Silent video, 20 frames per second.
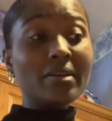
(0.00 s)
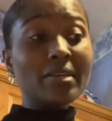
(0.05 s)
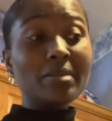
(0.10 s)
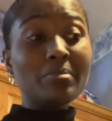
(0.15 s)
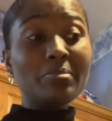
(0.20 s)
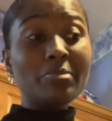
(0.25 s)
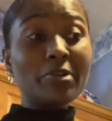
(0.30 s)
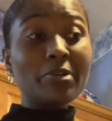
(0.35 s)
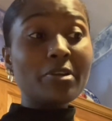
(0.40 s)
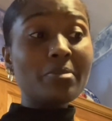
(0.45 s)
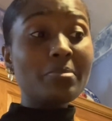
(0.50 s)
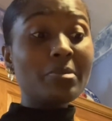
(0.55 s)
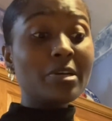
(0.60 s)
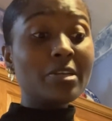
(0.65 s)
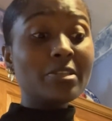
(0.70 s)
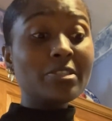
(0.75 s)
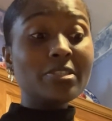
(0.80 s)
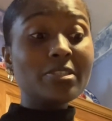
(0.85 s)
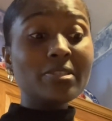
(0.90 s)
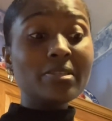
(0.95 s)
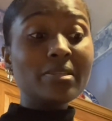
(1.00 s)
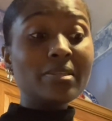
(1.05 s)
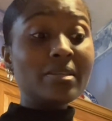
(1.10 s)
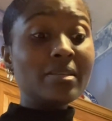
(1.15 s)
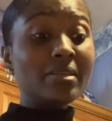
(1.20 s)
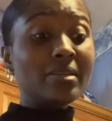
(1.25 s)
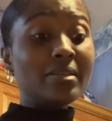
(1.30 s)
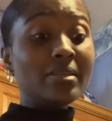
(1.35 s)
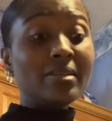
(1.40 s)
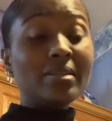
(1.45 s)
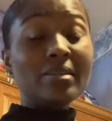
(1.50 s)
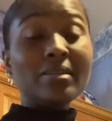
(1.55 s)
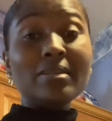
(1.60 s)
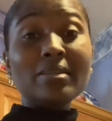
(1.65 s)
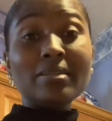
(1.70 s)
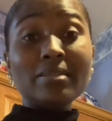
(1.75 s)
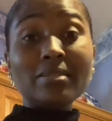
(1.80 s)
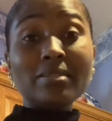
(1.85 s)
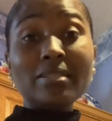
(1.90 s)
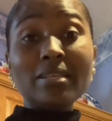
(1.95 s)
pretty much
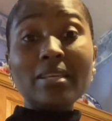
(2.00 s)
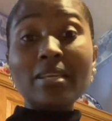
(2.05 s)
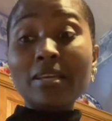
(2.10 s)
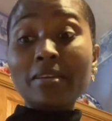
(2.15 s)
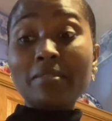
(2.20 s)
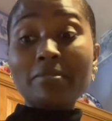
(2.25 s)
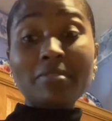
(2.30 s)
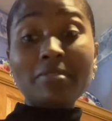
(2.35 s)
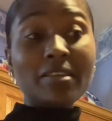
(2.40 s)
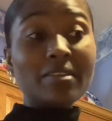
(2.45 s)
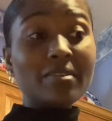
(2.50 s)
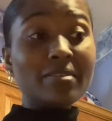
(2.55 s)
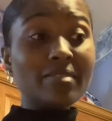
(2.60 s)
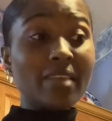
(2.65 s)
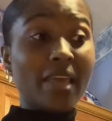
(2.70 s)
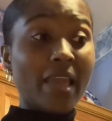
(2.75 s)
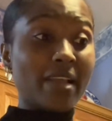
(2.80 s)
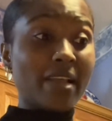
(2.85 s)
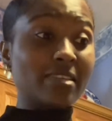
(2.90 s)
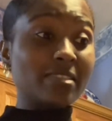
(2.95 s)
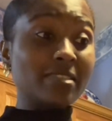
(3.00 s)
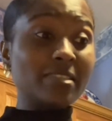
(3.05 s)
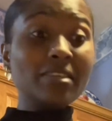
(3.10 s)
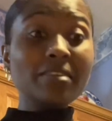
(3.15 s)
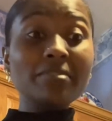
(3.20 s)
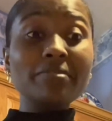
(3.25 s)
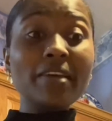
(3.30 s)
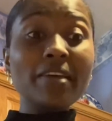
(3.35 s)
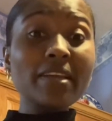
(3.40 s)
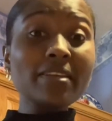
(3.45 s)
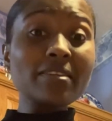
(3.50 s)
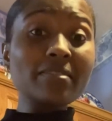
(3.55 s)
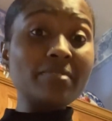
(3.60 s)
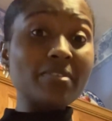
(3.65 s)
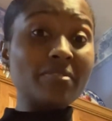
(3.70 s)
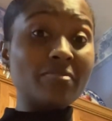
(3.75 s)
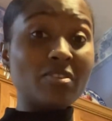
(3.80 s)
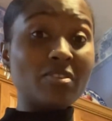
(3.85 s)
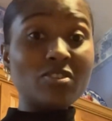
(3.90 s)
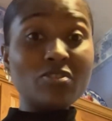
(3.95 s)
see if this is actually effective, if
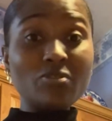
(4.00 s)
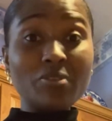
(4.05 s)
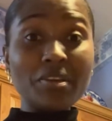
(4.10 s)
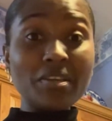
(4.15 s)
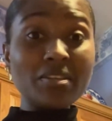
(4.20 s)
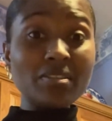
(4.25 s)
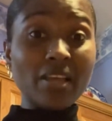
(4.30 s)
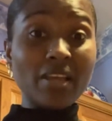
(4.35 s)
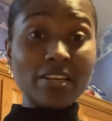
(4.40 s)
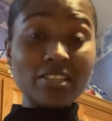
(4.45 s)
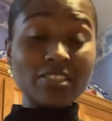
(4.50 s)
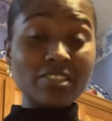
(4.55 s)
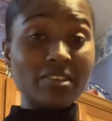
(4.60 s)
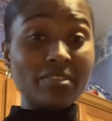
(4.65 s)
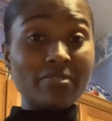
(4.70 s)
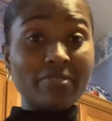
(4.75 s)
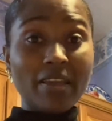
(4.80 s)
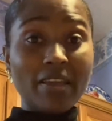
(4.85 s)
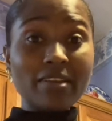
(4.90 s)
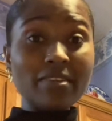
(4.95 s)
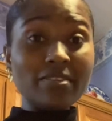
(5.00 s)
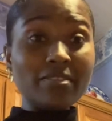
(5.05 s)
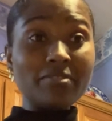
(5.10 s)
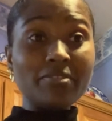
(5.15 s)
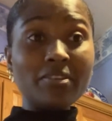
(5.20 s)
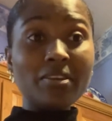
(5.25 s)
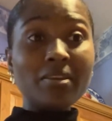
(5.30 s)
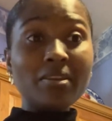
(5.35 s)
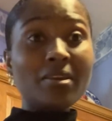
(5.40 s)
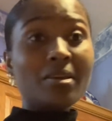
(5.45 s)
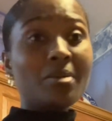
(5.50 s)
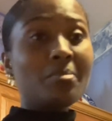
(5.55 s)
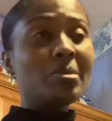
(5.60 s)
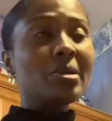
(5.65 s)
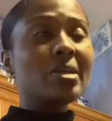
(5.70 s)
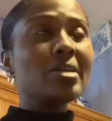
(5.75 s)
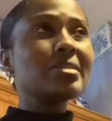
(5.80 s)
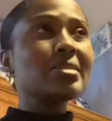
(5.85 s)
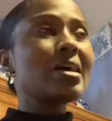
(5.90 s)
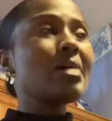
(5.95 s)
this drink is actually effective.
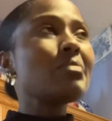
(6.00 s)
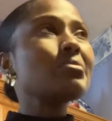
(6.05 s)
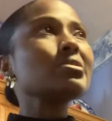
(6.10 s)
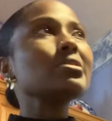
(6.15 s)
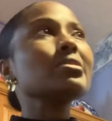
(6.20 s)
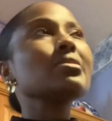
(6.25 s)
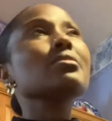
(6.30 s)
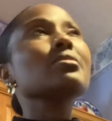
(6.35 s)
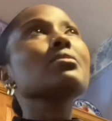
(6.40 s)
Because I was looking